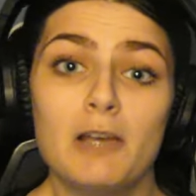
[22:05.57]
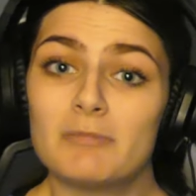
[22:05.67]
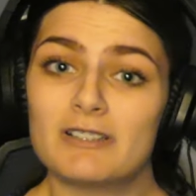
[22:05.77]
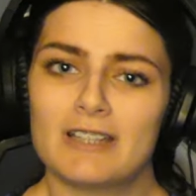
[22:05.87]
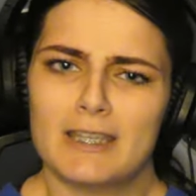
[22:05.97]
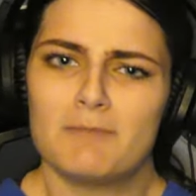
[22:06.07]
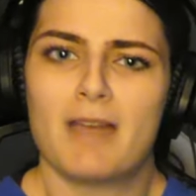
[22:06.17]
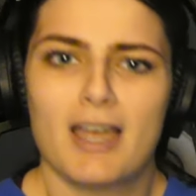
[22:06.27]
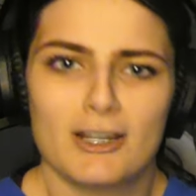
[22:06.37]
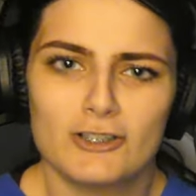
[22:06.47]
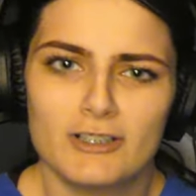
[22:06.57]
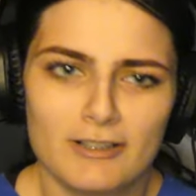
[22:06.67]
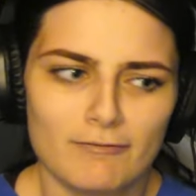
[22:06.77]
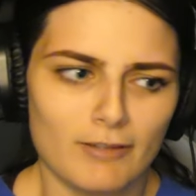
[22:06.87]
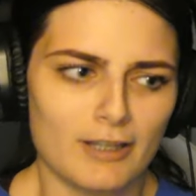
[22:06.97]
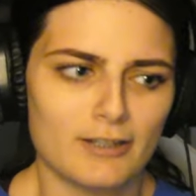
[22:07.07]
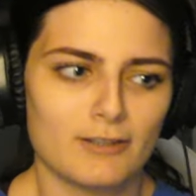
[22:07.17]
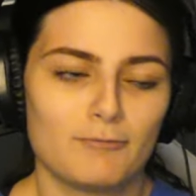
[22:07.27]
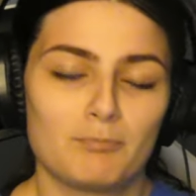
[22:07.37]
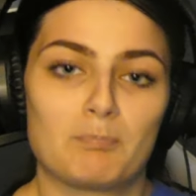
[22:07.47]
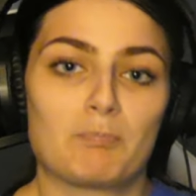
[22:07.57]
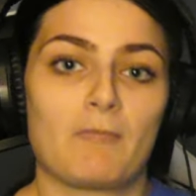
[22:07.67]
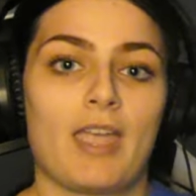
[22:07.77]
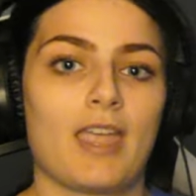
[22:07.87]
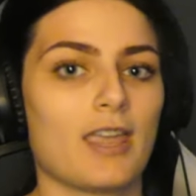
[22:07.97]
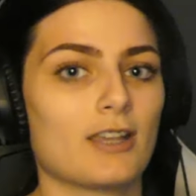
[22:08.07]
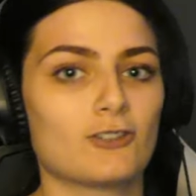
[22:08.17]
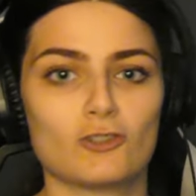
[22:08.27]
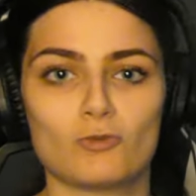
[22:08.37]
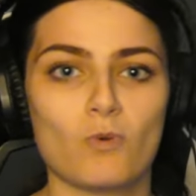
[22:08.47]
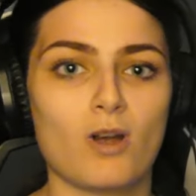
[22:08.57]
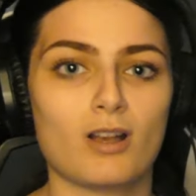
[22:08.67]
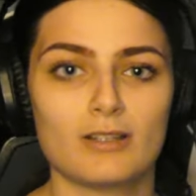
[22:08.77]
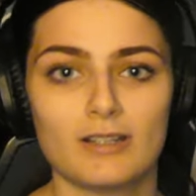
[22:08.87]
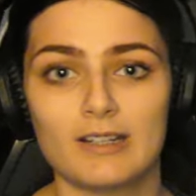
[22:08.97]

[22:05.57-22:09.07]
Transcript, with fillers: But it's like, imagine if like Hank just walked in